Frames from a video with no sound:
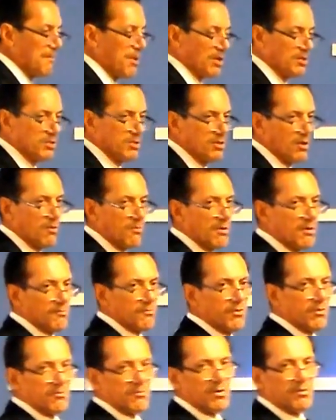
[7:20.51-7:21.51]
But you know,
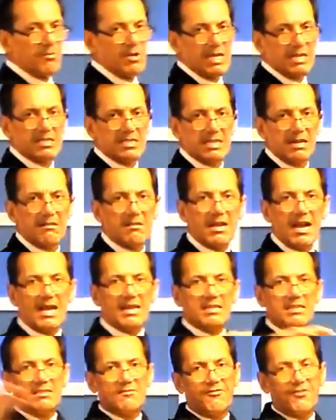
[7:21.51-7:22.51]
when we say
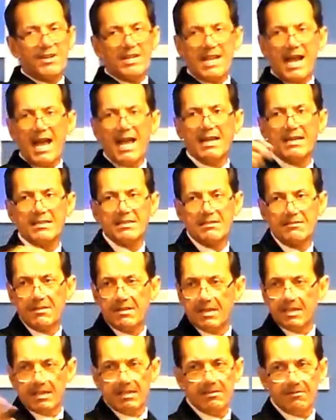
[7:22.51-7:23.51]
God is
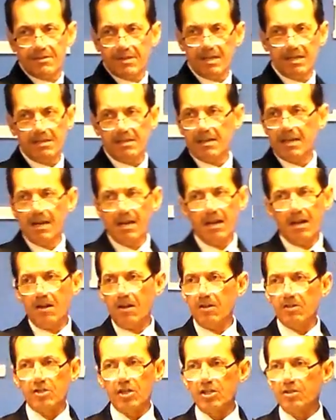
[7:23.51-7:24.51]
forgotten, it's
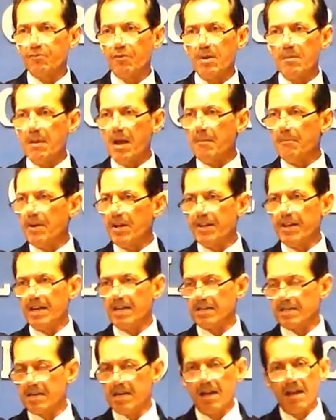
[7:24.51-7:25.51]
just remember
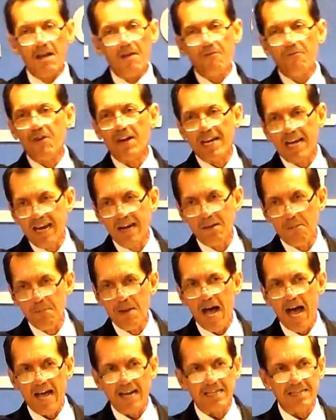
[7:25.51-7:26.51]
this. Forget
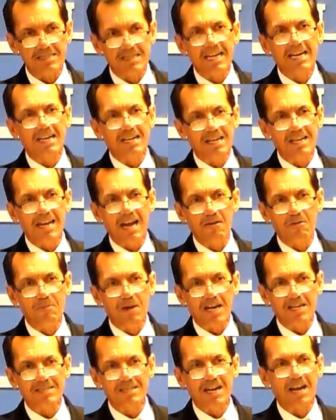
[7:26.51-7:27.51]
about it. Say,
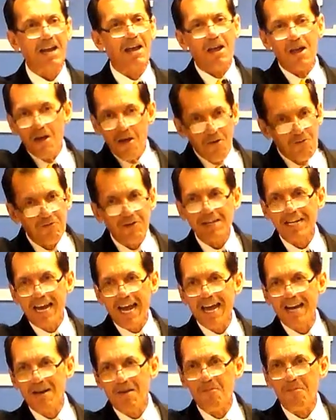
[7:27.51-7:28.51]
everybody say,
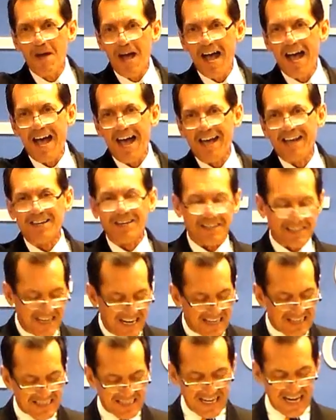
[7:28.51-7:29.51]
forget about it.
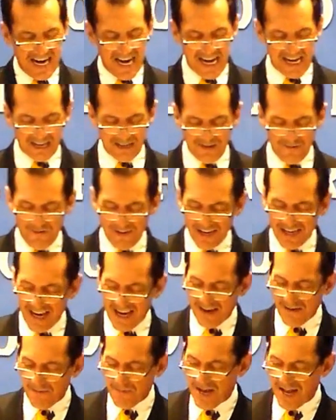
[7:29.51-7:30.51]
That's it.
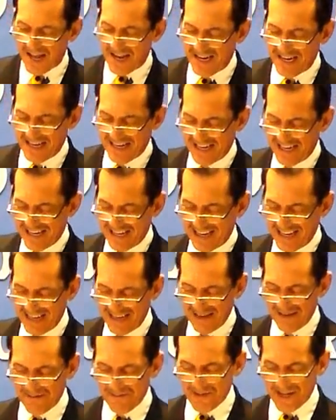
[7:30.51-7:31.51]
Forget about it.
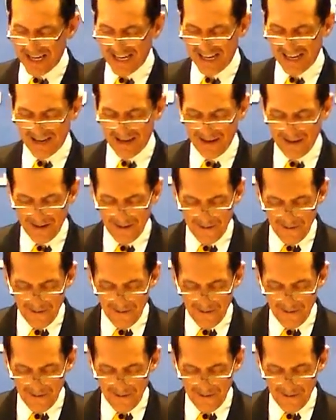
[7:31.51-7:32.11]
Amen.